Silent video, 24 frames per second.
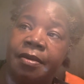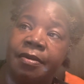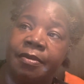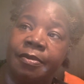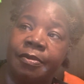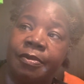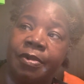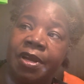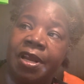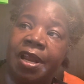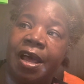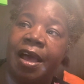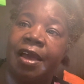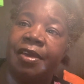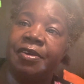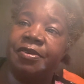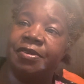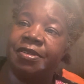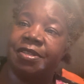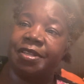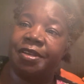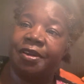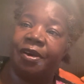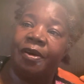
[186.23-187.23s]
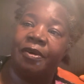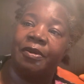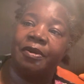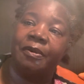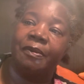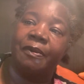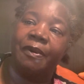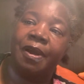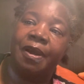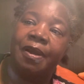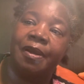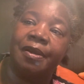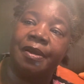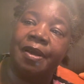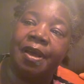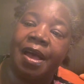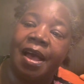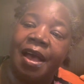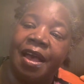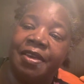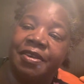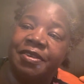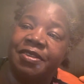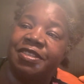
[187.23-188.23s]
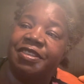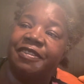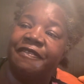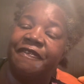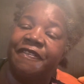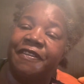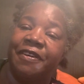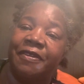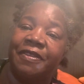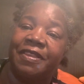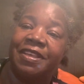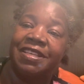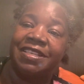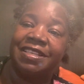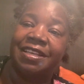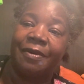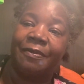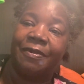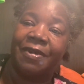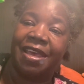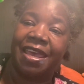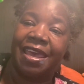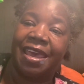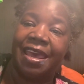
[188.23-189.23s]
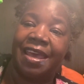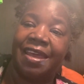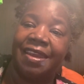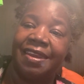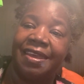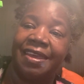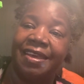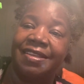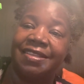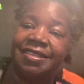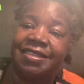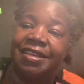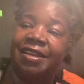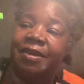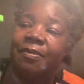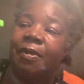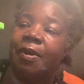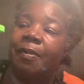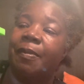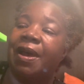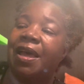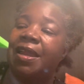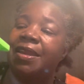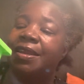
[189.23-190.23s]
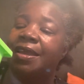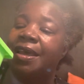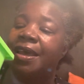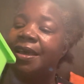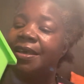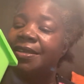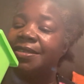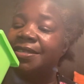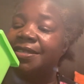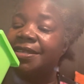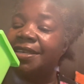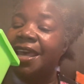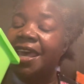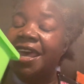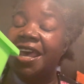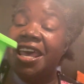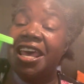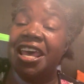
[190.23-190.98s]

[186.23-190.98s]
When I used to go to work, I used to fill these up with candy and sit them on my desk.